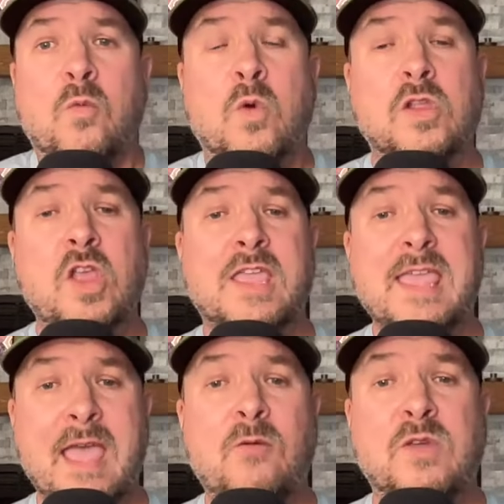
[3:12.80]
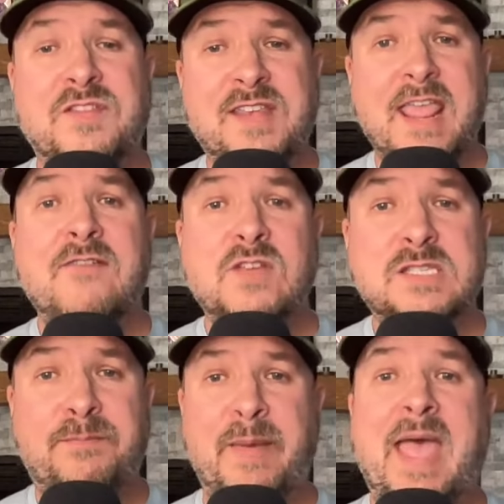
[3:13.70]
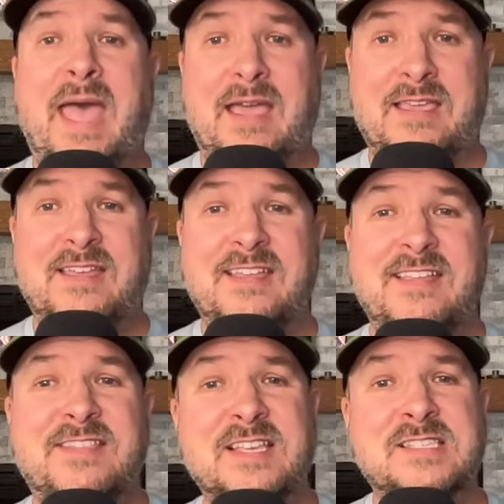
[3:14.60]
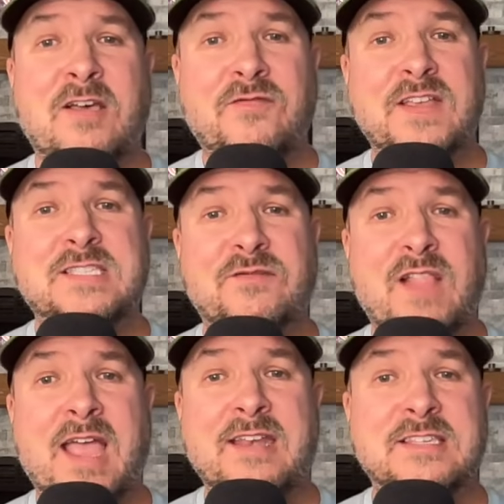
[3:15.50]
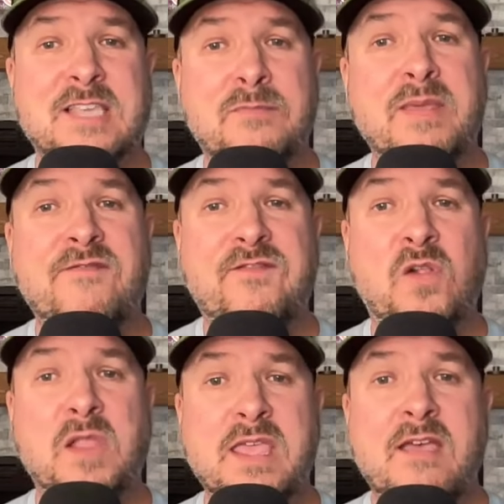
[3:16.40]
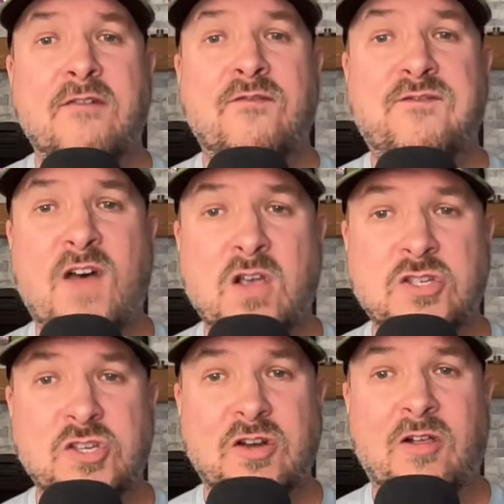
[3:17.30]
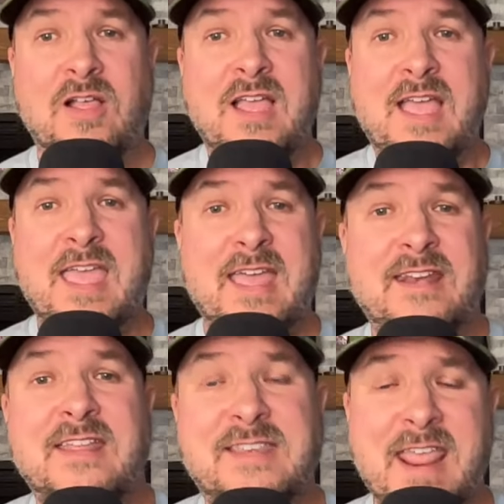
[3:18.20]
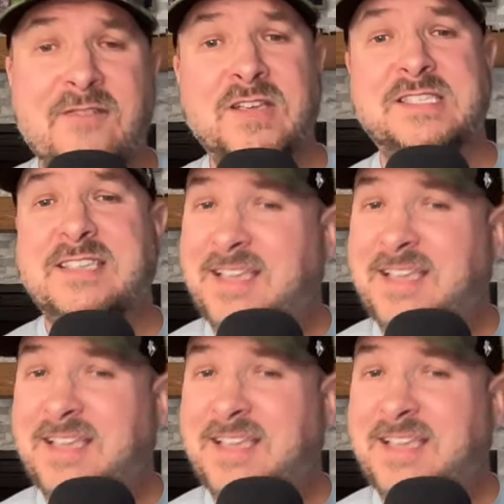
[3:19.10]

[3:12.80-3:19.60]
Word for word: we're looking at with Davis back, this offensive line is going to be fully functional. And Davis,